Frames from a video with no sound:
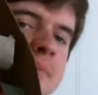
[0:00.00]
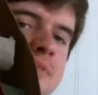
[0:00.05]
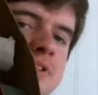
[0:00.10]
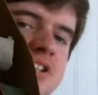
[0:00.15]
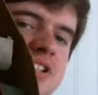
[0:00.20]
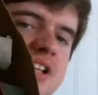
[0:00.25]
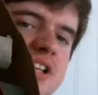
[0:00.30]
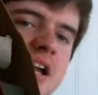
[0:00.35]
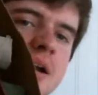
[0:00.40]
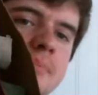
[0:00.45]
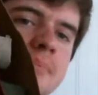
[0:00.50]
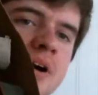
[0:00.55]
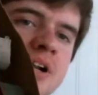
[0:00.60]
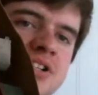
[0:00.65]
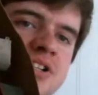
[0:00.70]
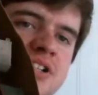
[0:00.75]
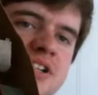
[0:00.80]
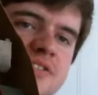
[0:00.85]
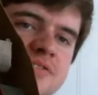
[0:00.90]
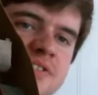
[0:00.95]
It's just got a
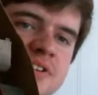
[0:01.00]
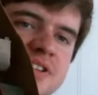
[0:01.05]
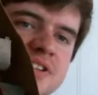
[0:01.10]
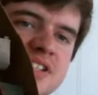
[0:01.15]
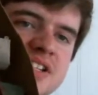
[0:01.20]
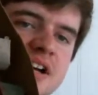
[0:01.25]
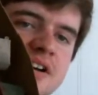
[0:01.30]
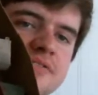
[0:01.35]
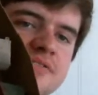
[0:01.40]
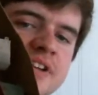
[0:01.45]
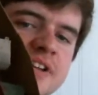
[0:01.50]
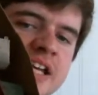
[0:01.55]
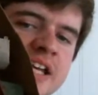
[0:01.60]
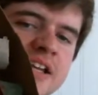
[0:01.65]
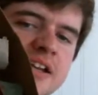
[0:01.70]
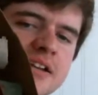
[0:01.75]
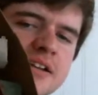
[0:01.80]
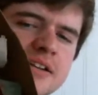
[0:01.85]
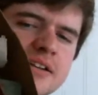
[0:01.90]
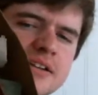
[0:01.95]
bunch of different stuff in it.